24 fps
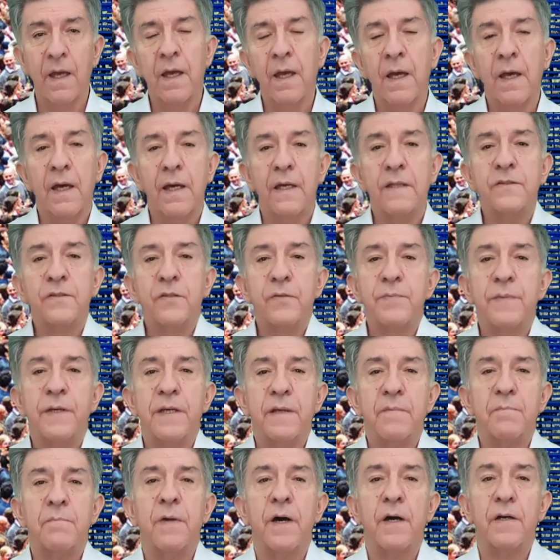and to
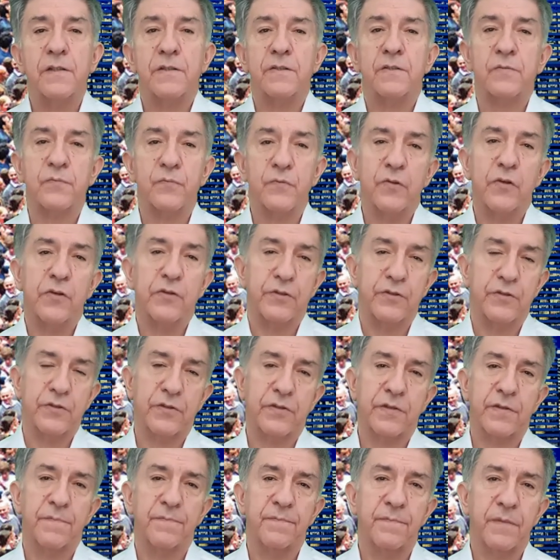make matters
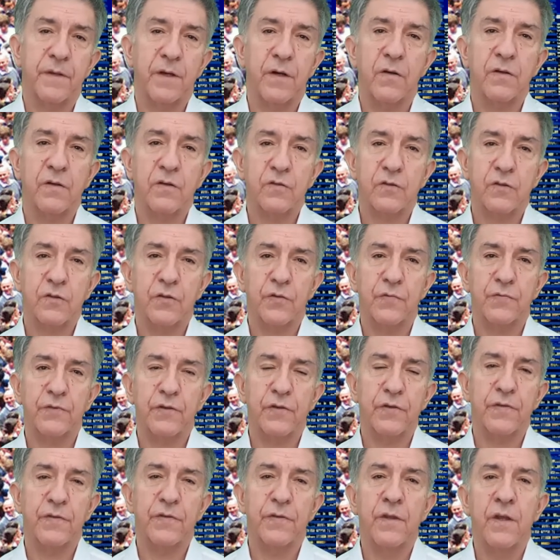worse, on
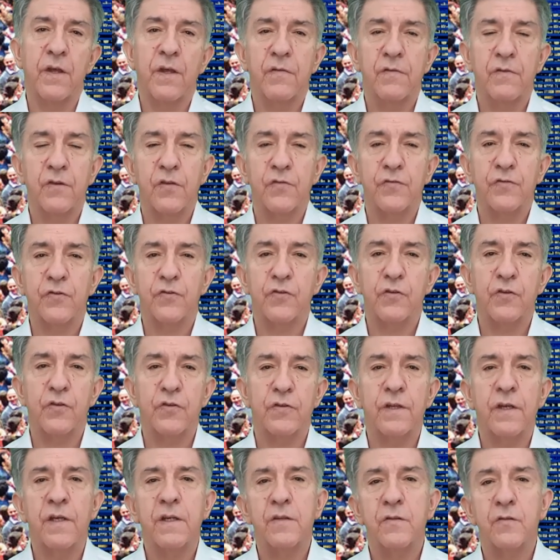October the
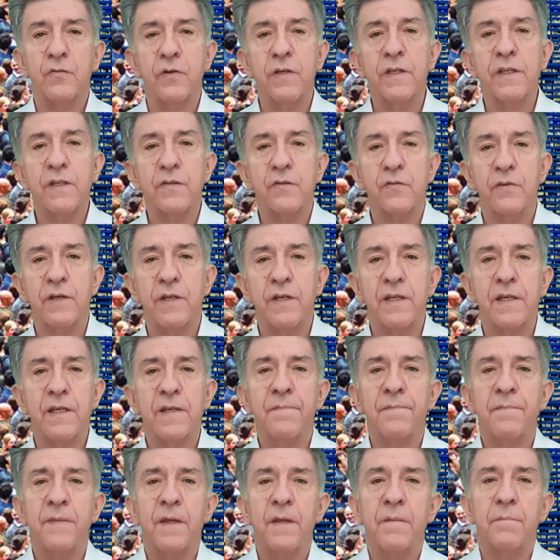3rd, 2020,
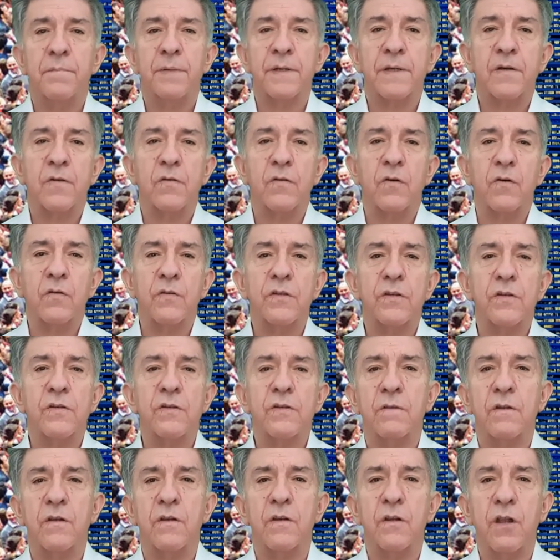
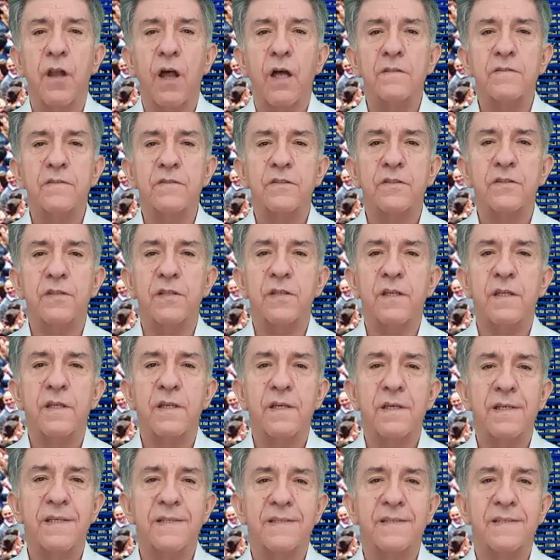Bergoglio launched his